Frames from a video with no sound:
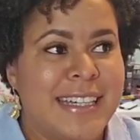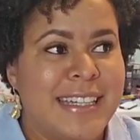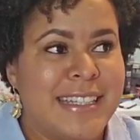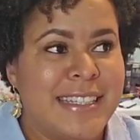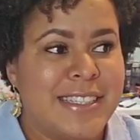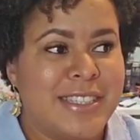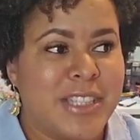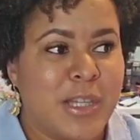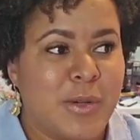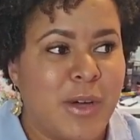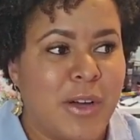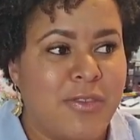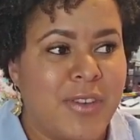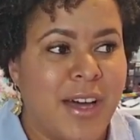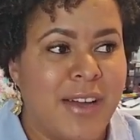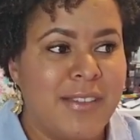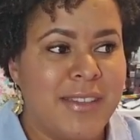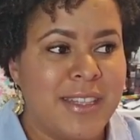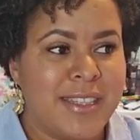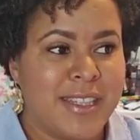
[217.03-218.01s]
And so I
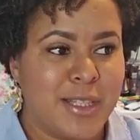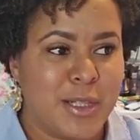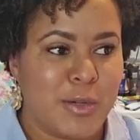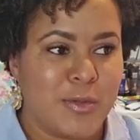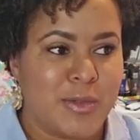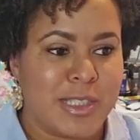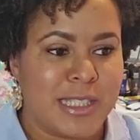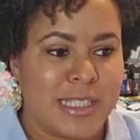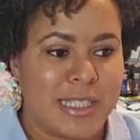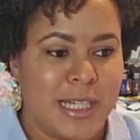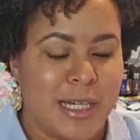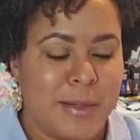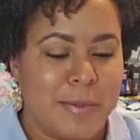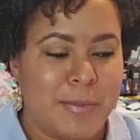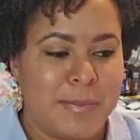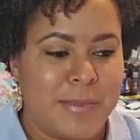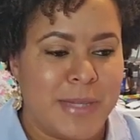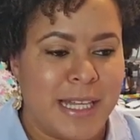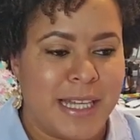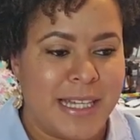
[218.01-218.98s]
finally get over to
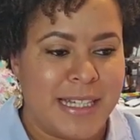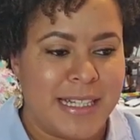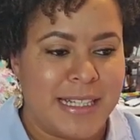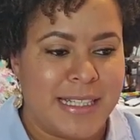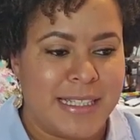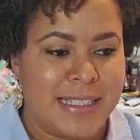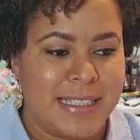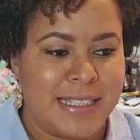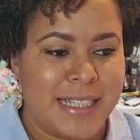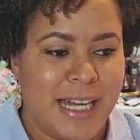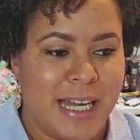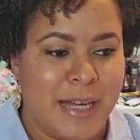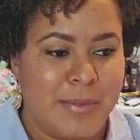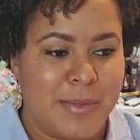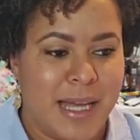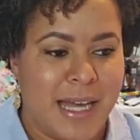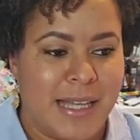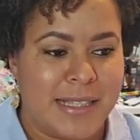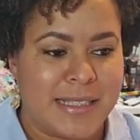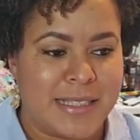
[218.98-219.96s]
them, and
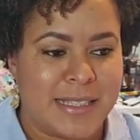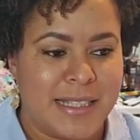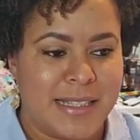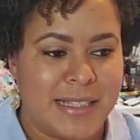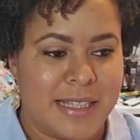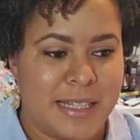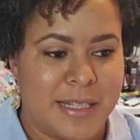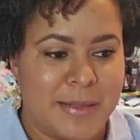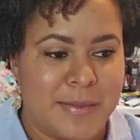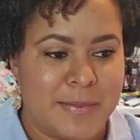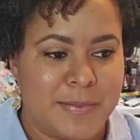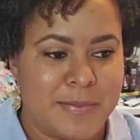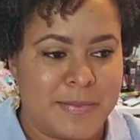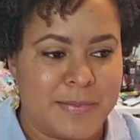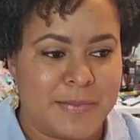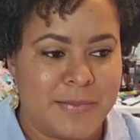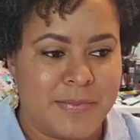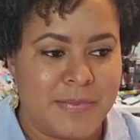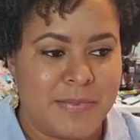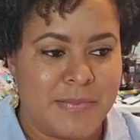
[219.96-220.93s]
I'm asking
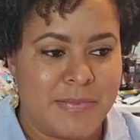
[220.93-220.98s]
them,